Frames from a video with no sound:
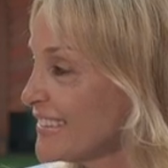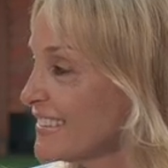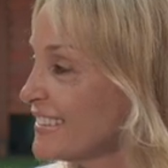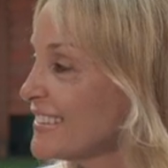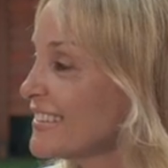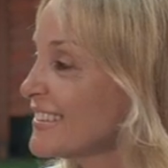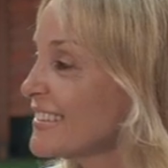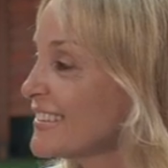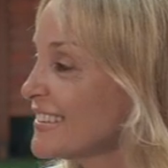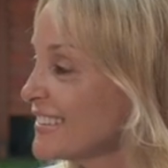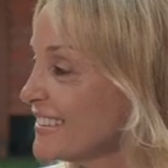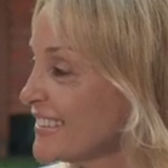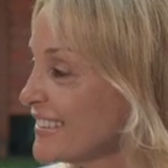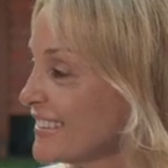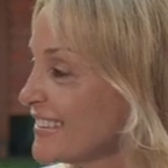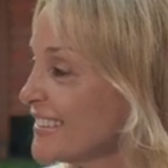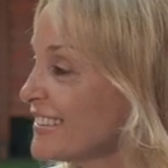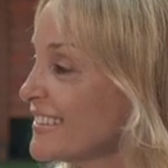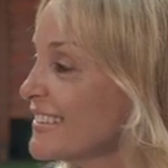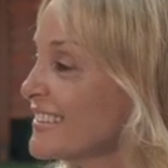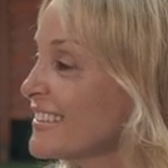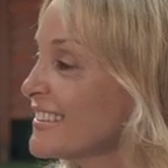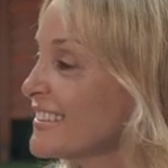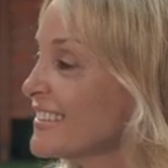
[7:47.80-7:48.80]

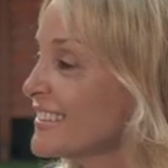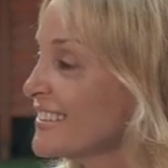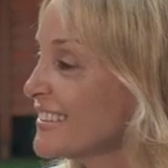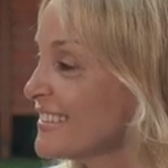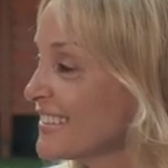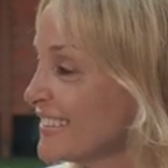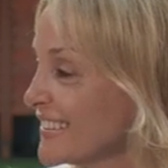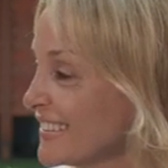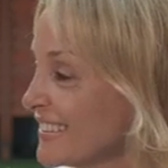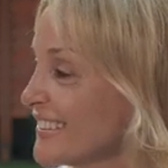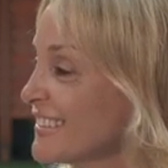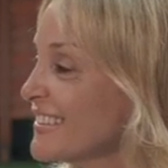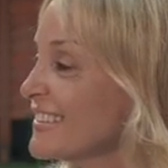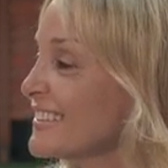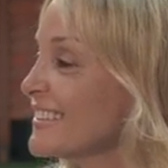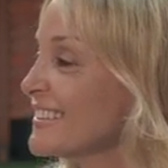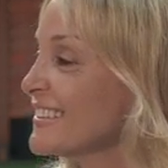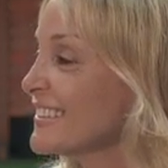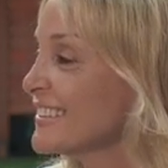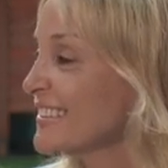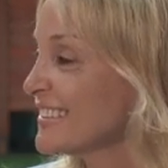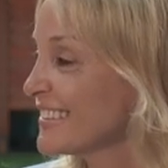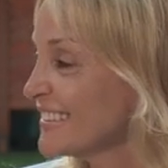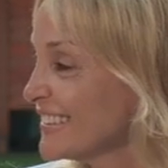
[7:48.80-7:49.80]

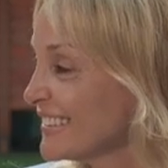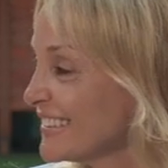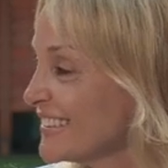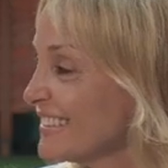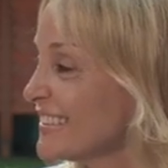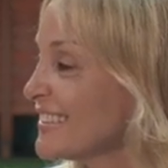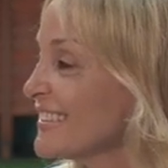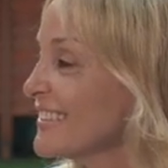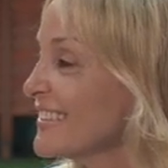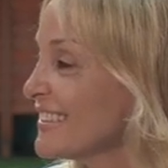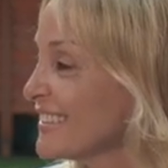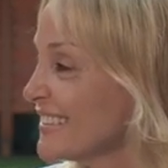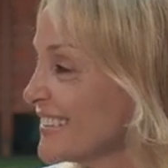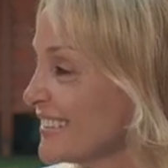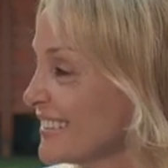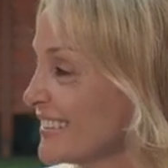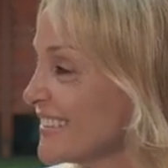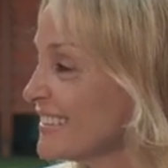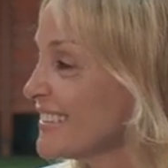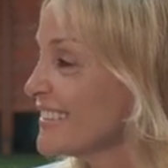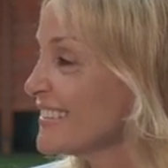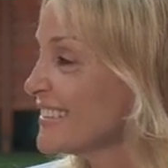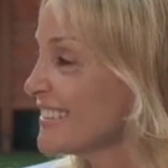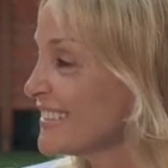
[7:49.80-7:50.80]

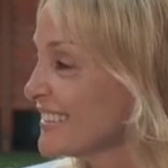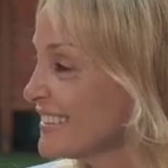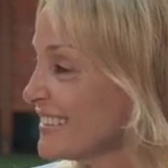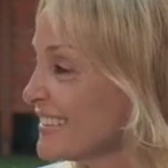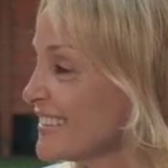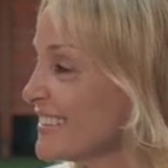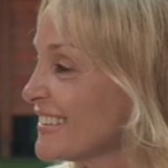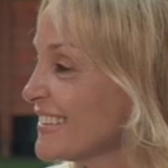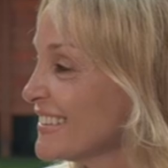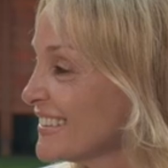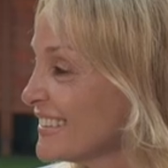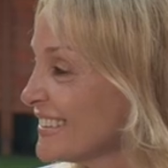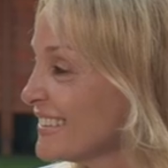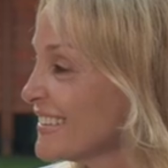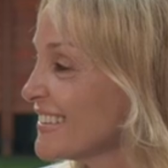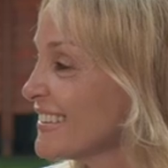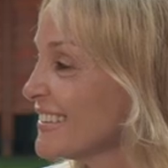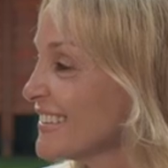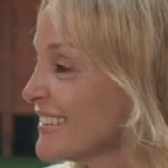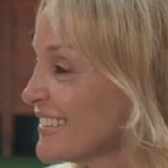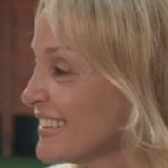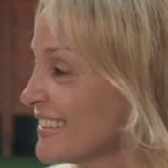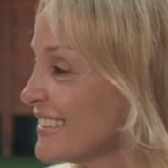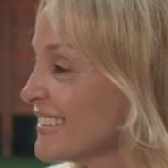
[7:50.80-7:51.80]

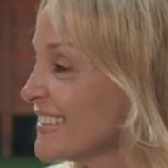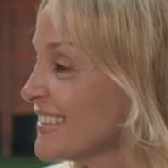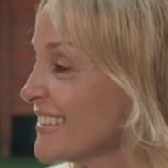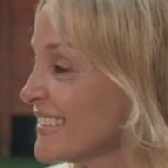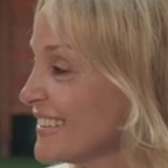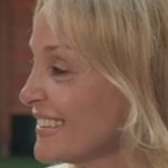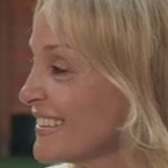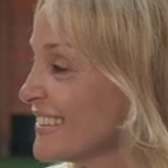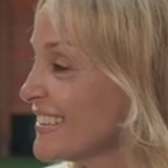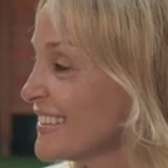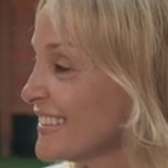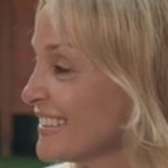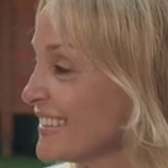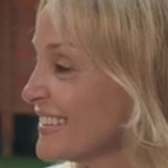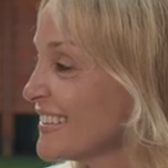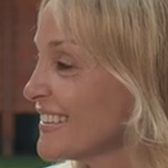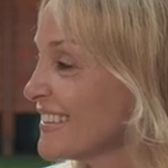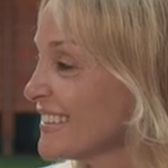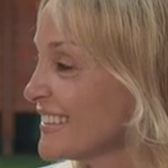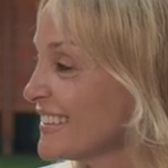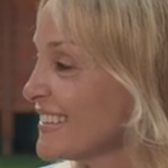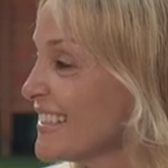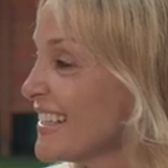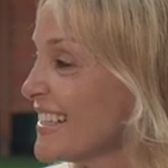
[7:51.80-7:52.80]

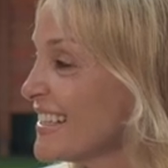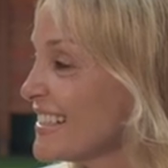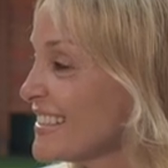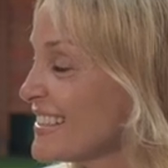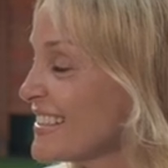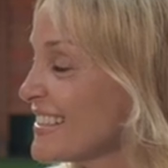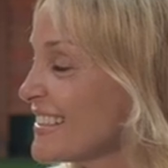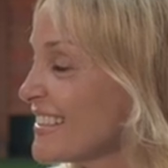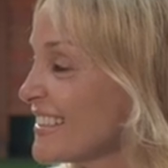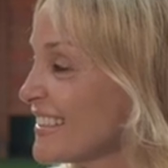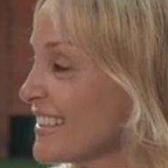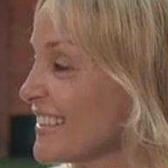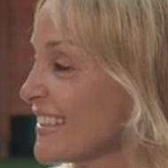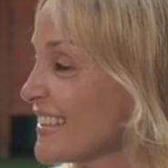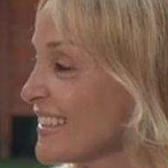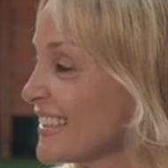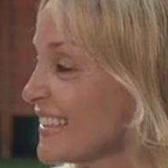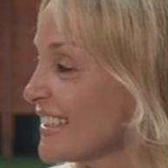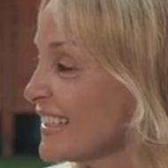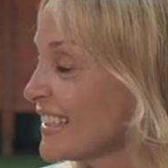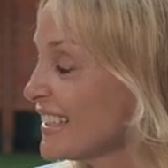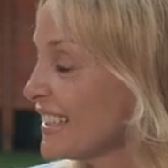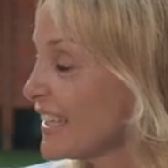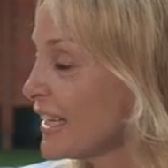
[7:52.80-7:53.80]

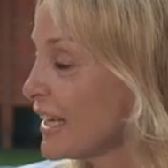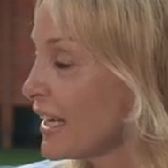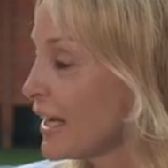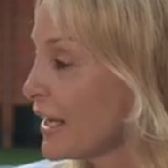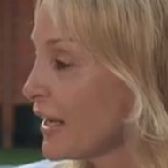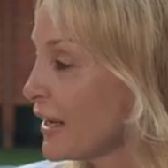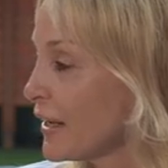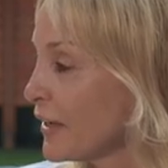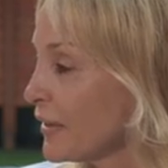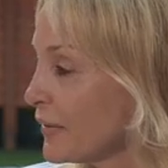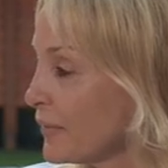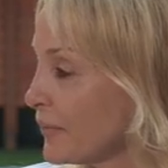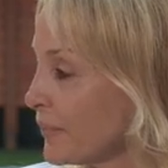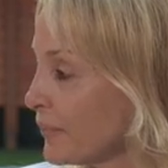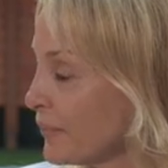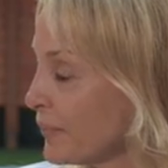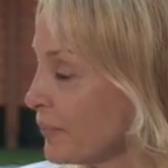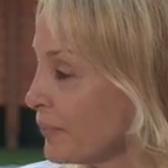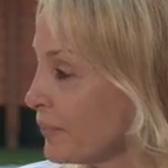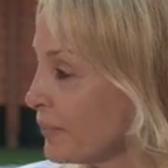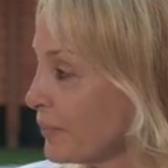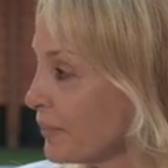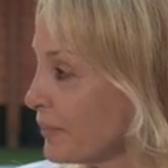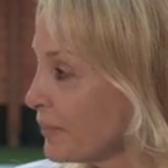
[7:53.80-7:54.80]

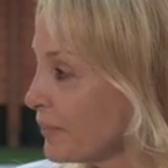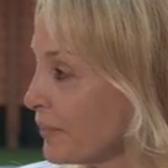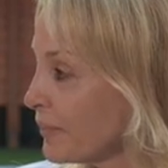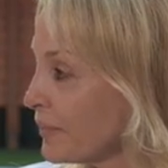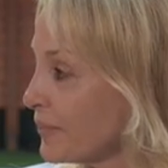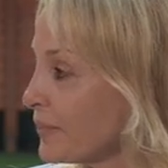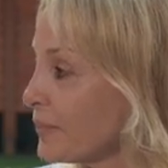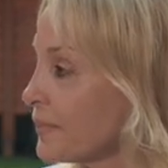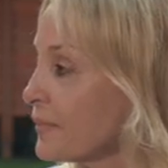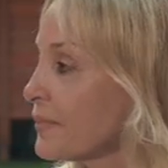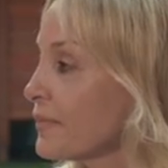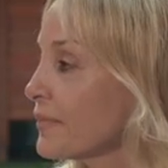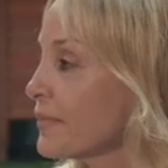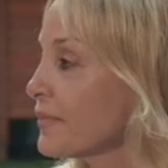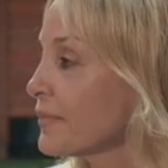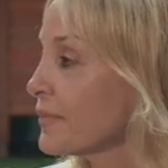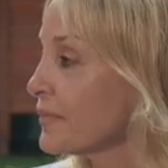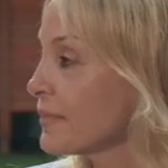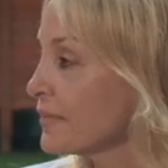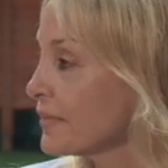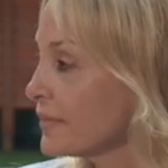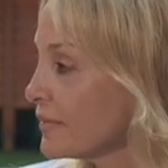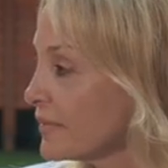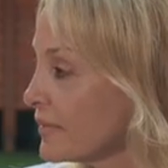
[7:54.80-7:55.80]
The person shown says nothing.